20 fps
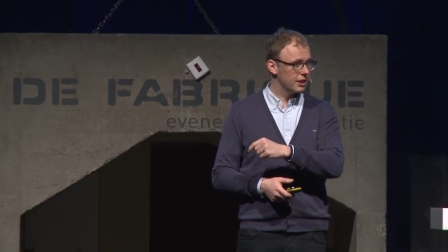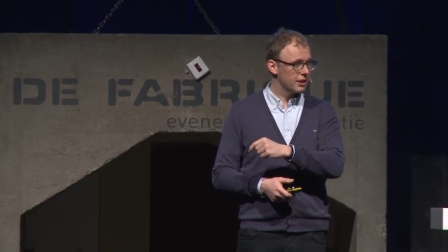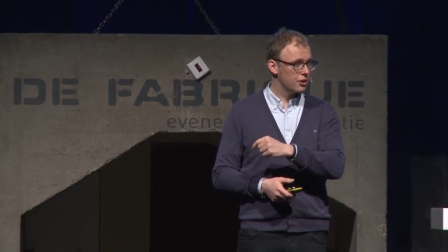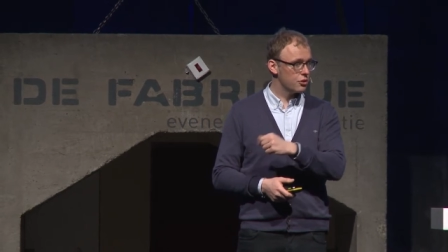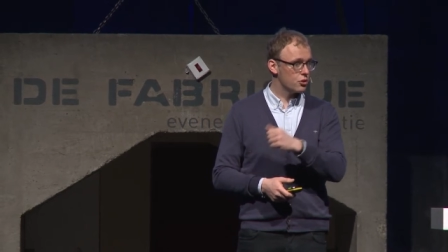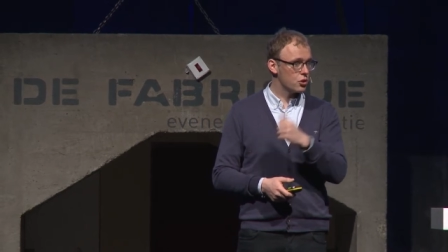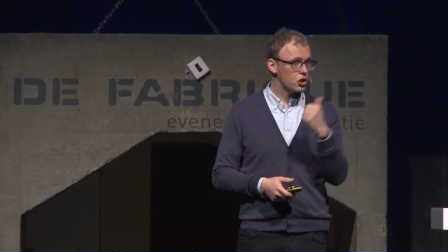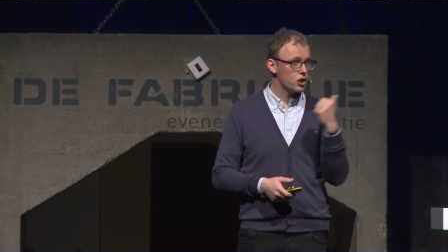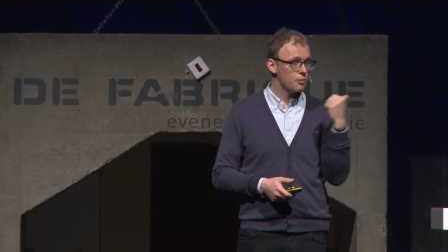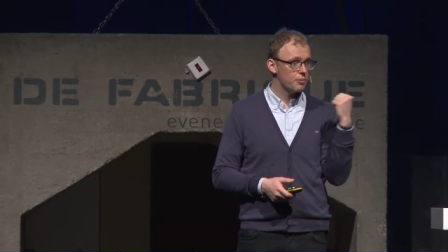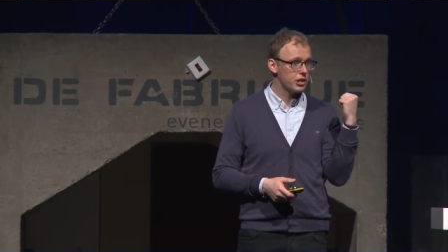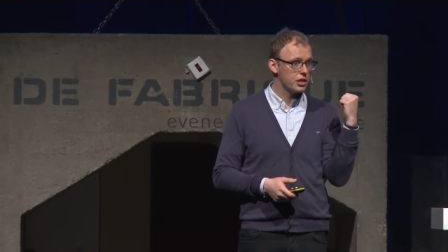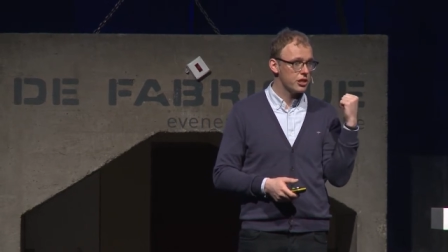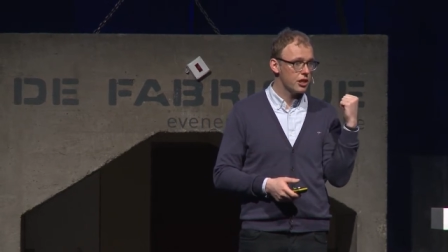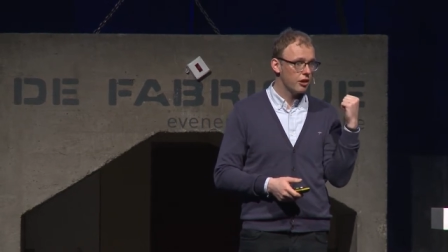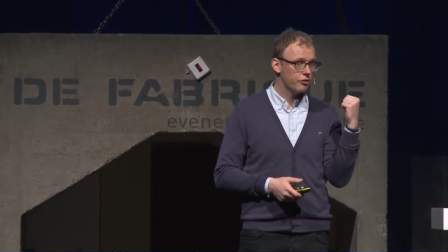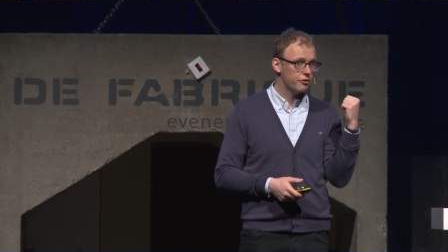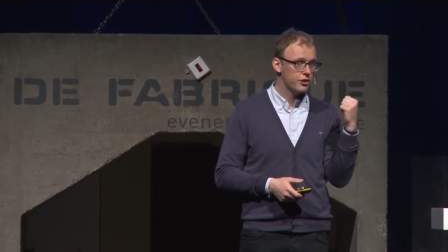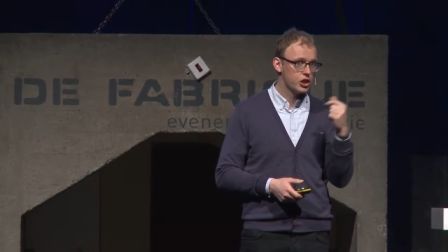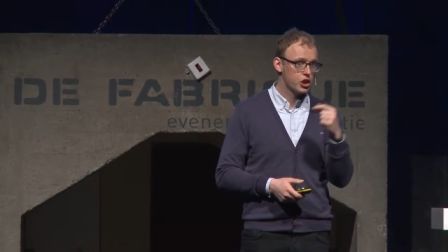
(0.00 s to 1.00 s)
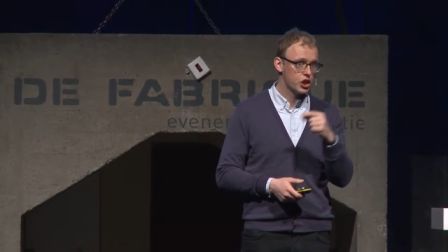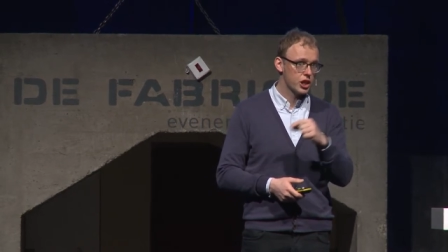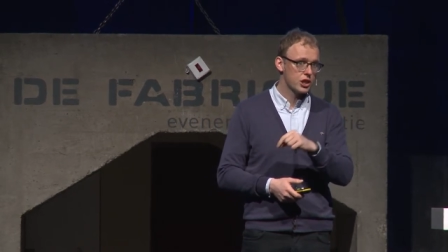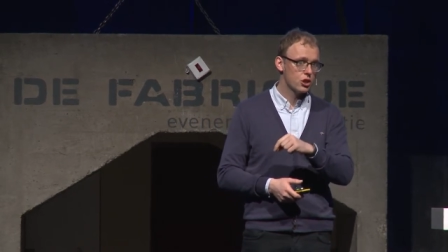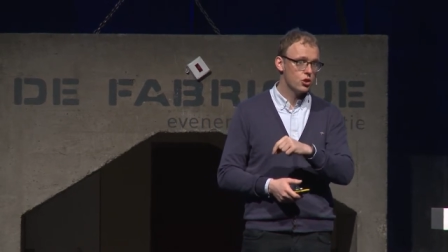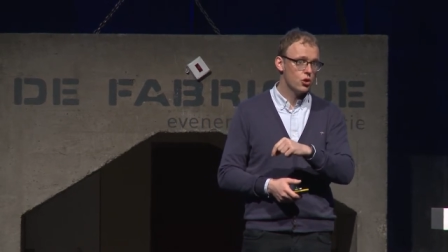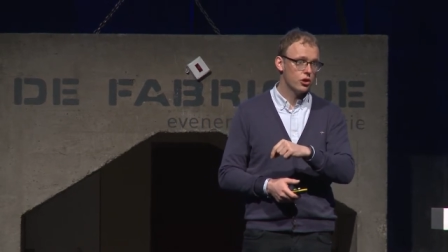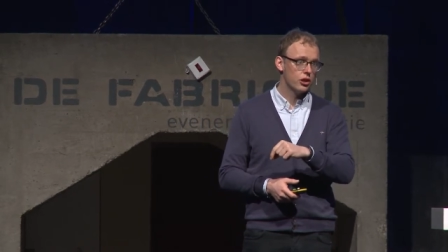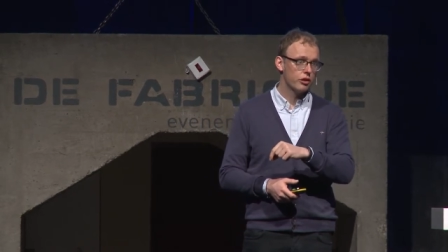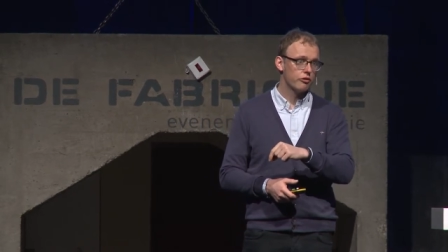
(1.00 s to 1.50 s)
The system itself is
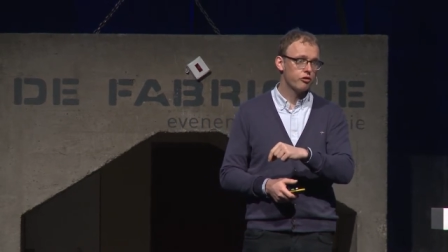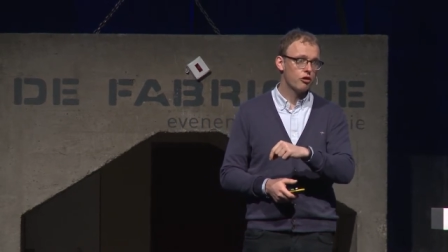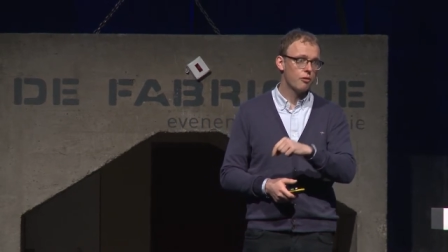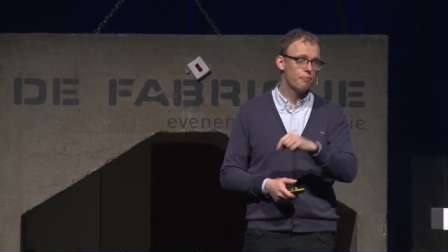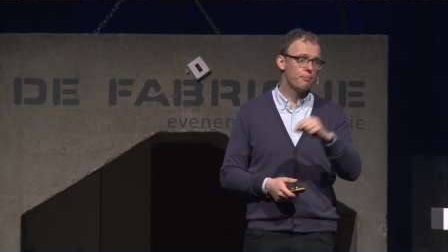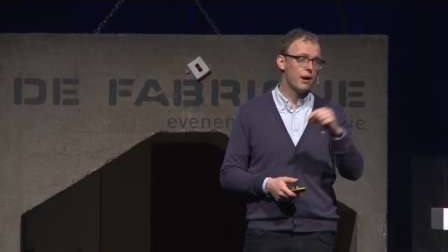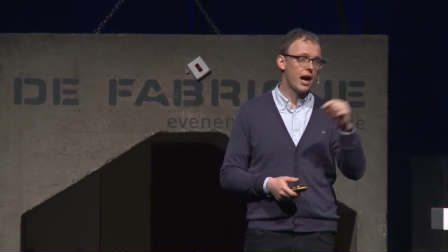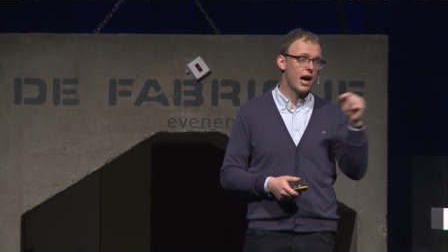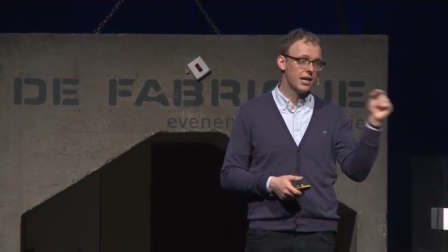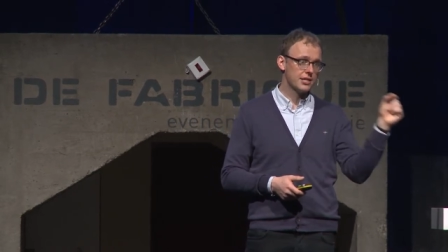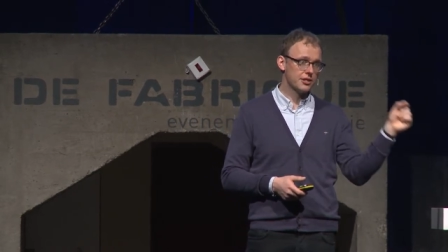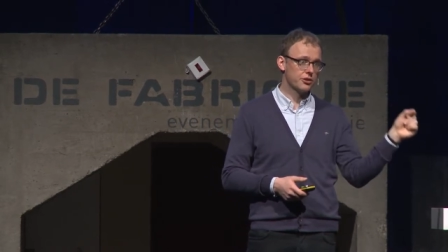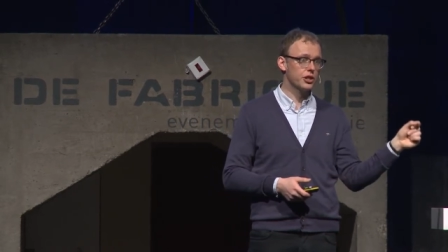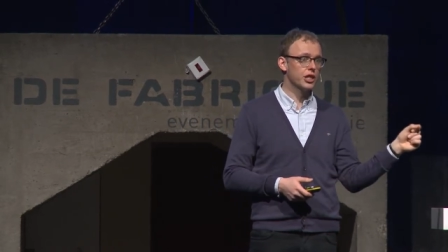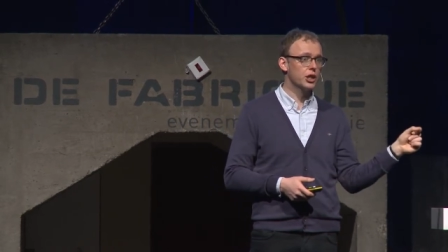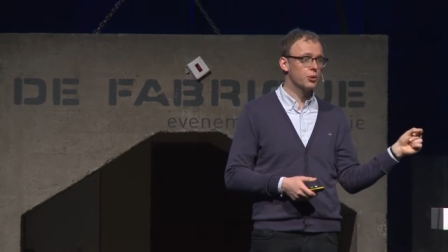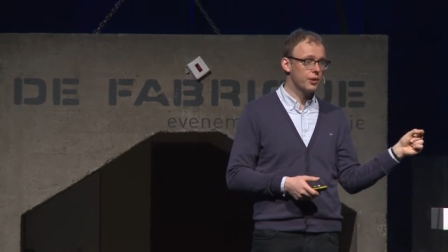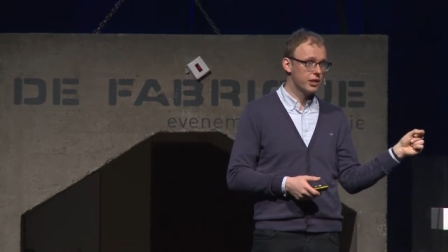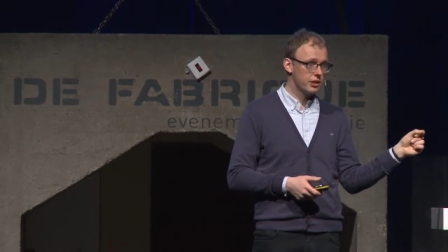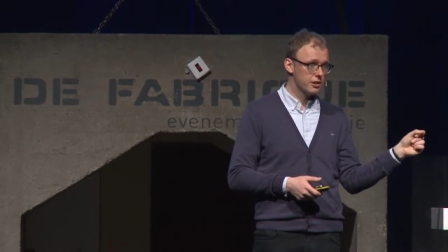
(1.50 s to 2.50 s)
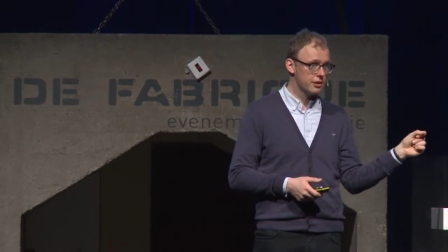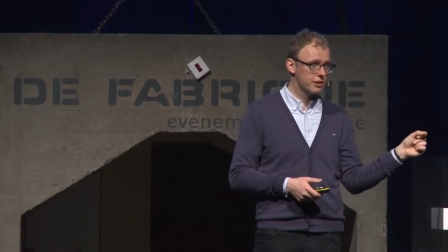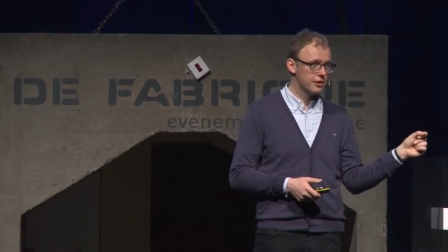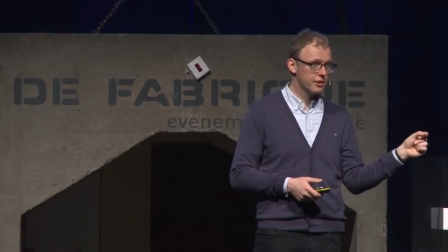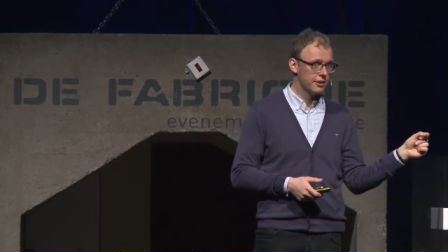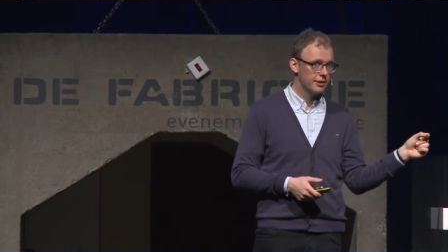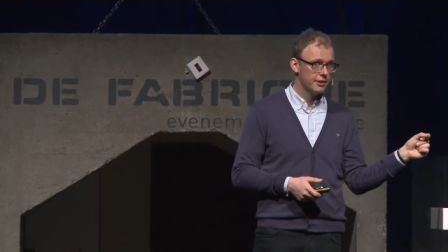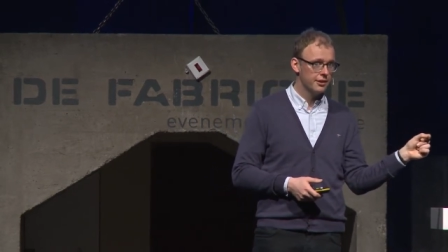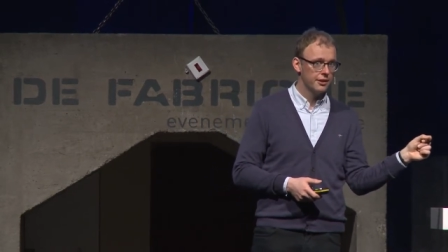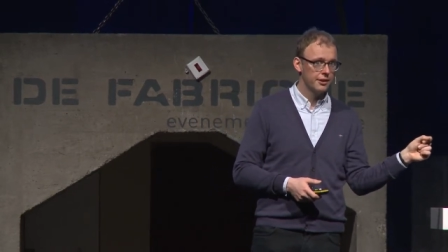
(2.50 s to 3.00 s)
just learning from past requests
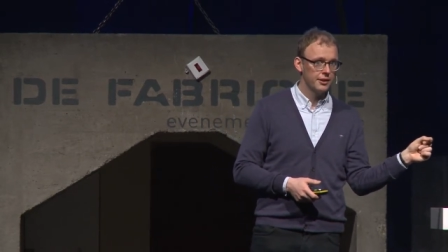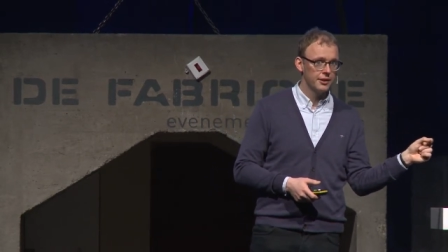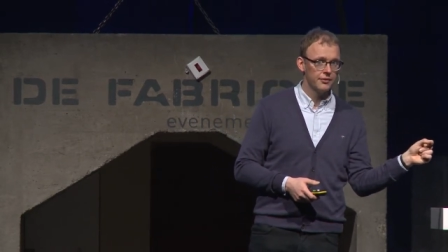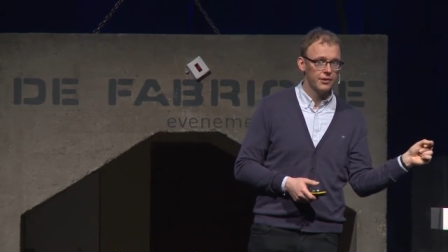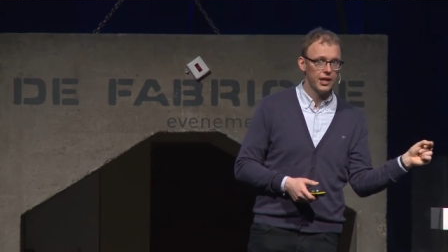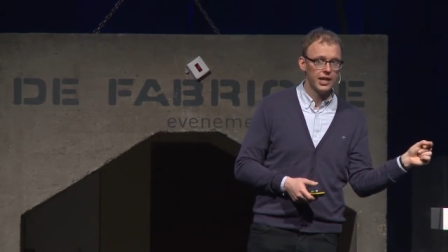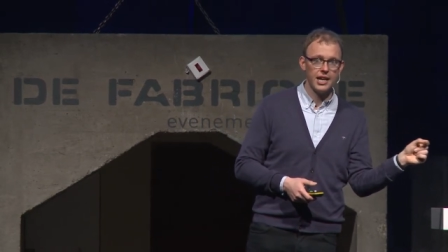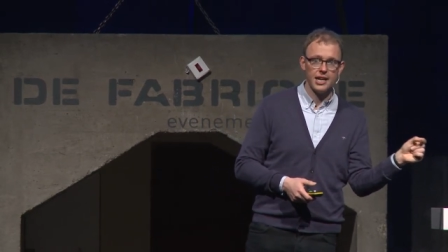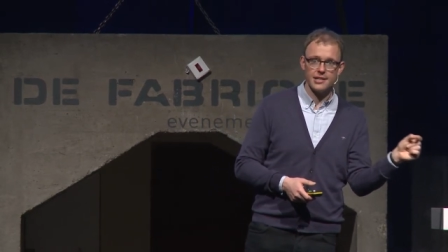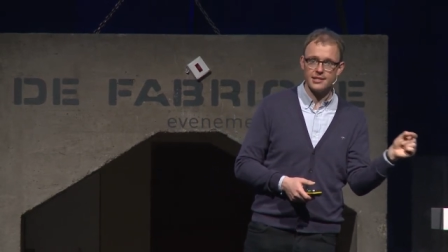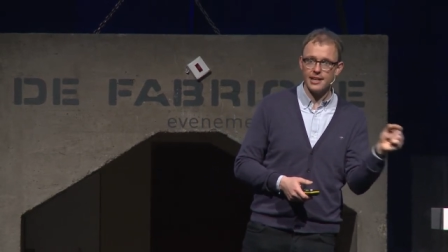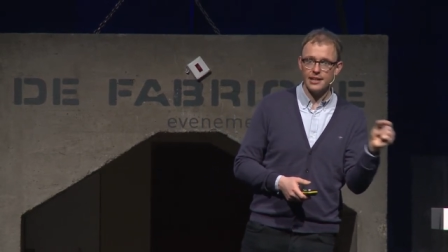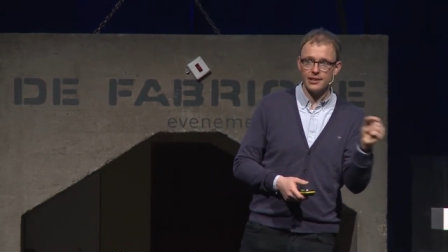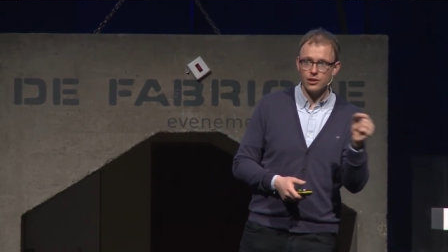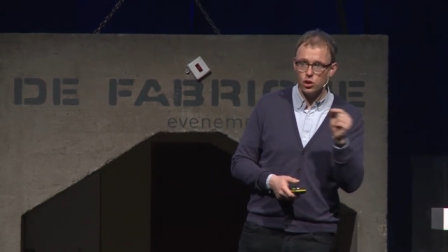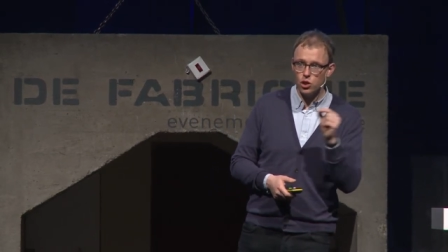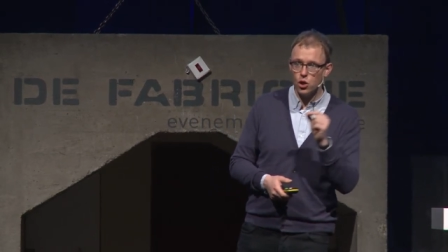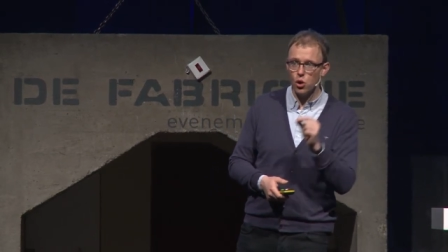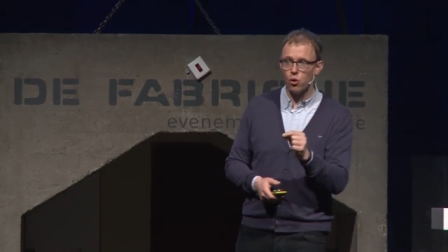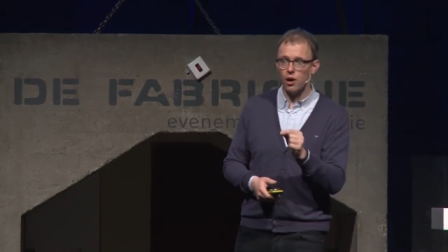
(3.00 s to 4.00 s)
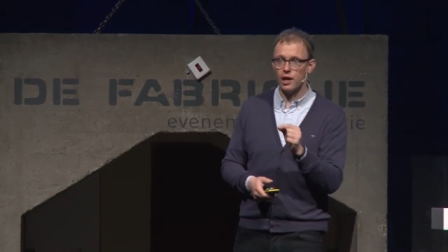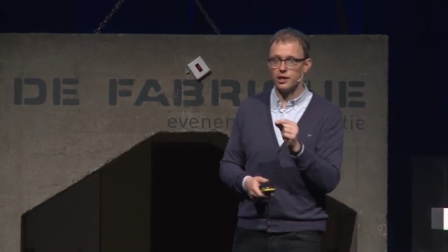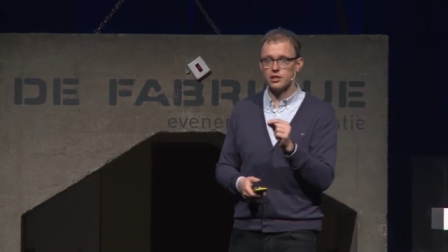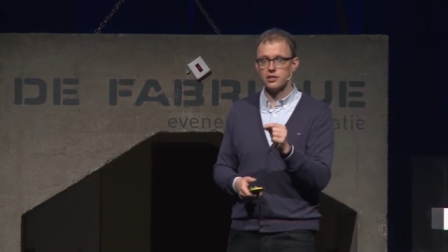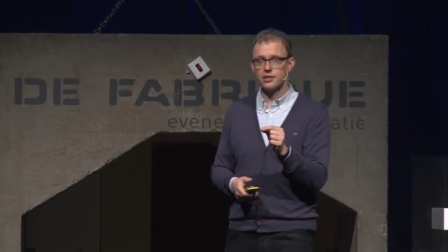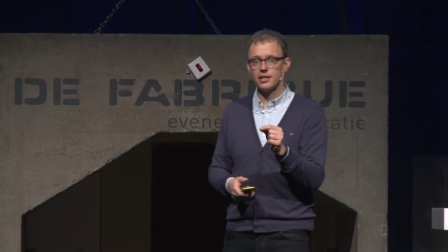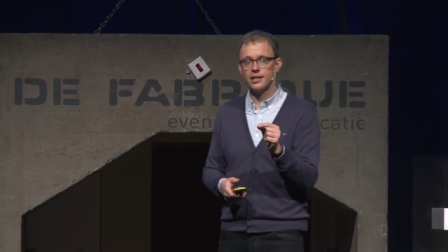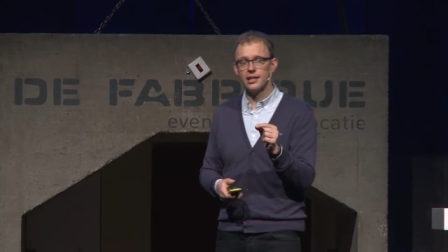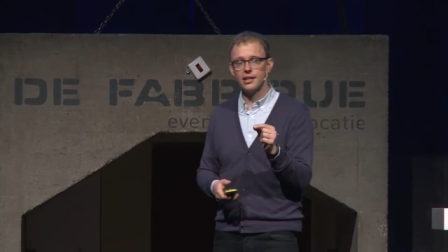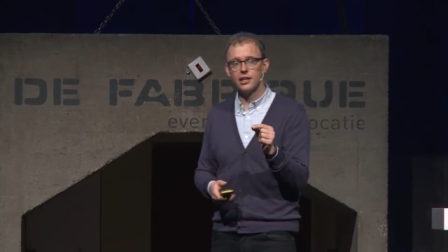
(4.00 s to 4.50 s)
and has no
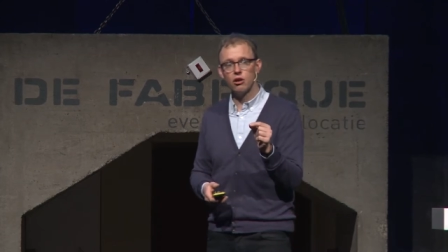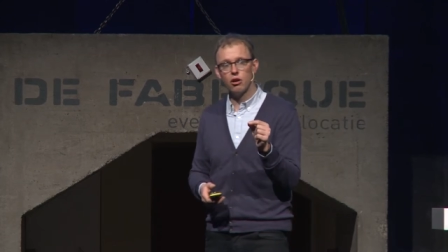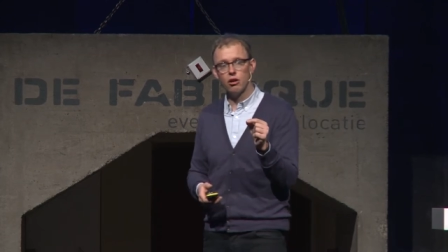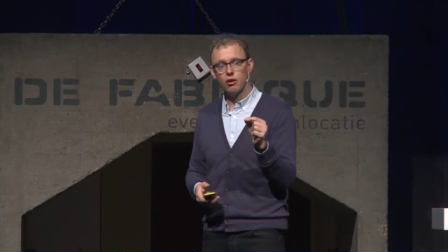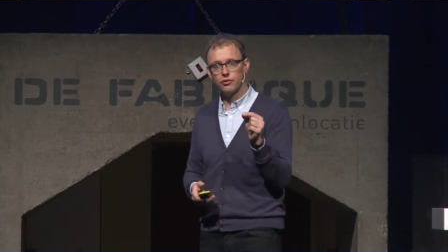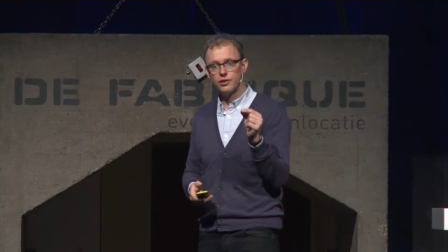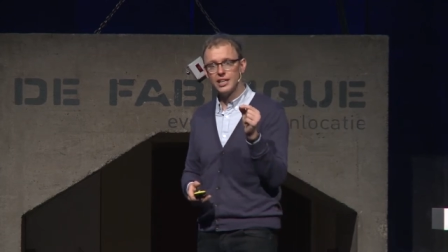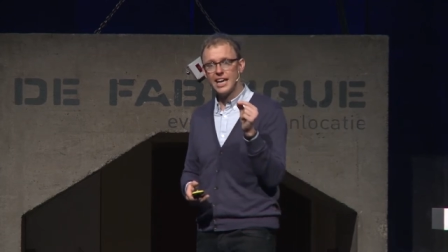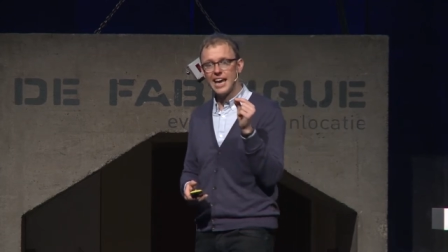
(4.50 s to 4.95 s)
understanding of